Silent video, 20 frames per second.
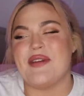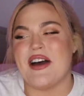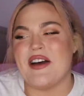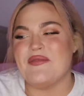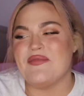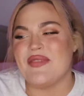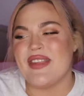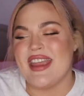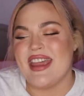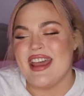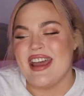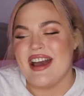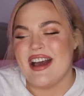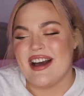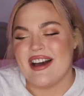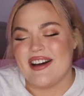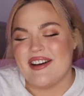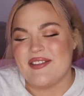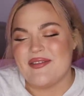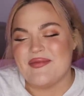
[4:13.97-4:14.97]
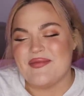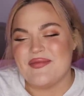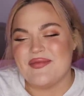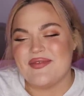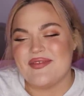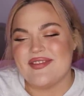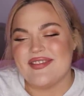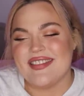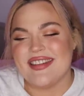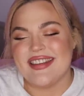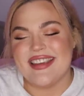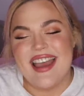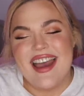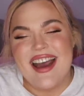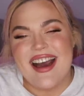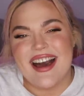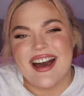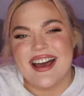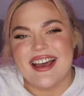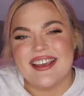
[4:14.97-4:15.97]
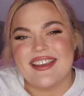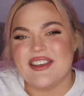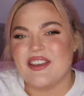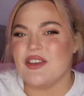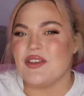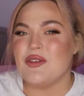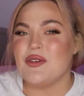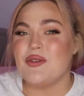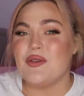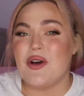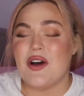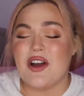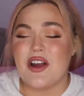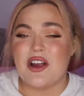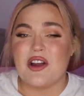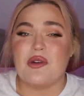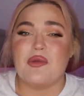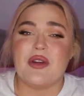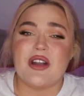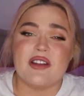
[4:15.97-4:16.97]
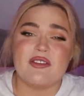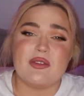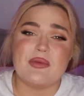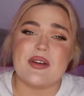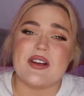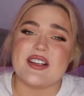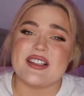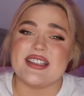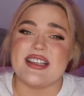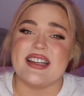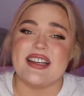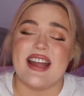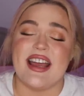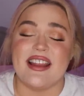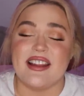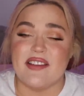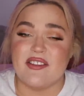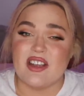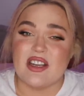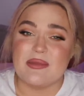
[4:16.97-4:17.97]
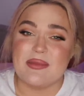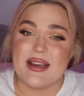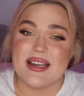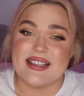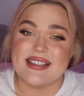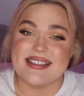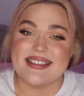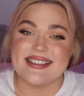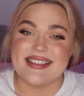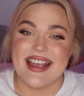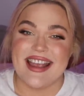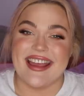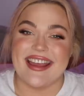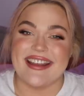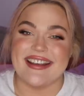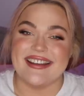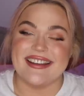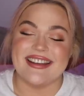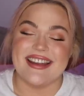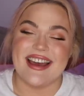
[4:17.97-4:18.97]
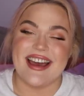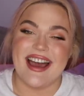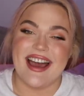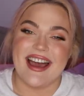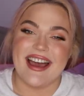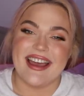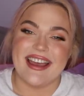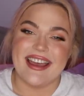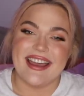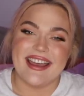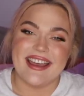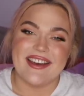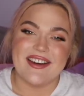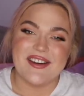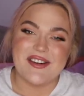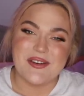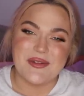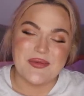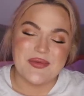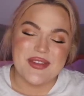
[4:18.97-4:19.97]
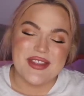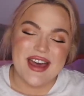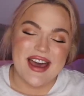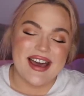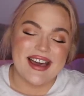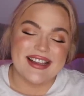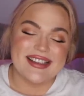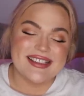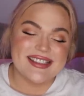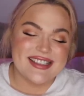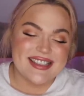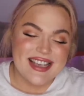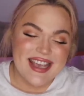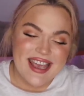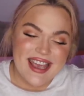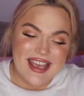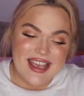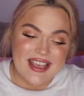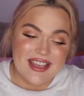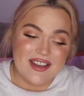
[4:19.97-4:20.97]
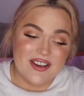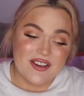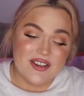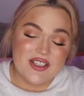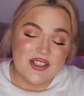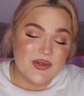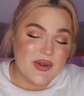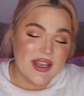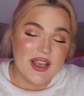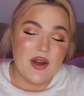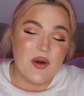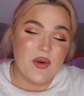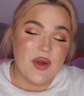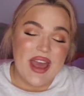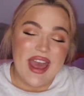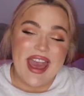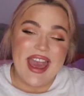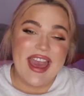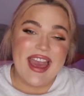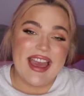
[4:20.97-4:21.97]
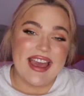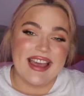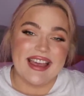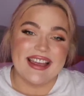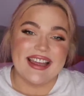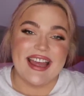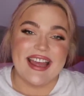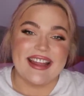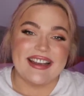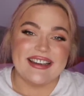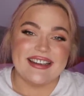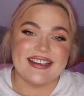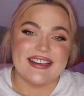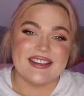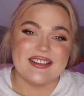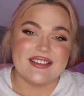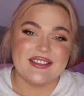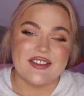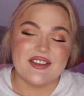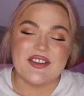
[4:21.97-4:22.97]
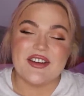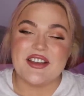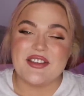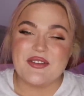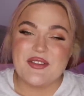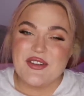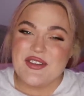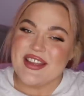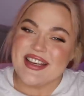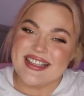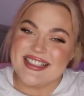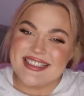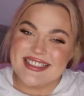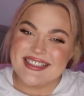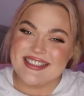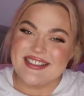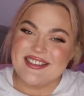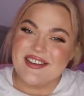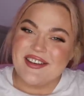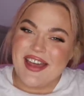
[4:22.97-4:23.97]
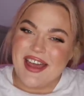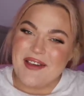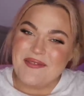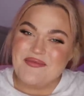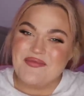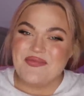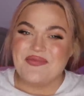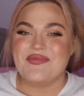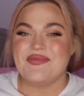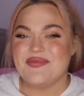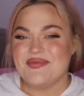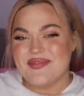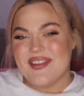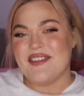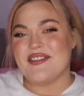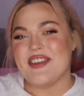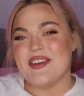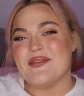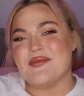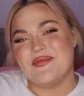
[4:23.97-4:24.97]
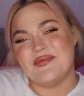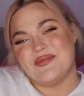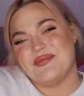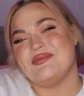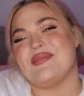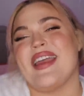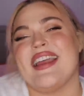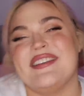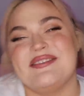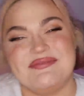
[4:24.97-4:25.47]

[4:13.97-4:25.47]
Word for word: But um, yeah, you are a wonderful person. I love you to bits and I hope that you're doing okay and you'll get through this. Okay? Love you. Bye.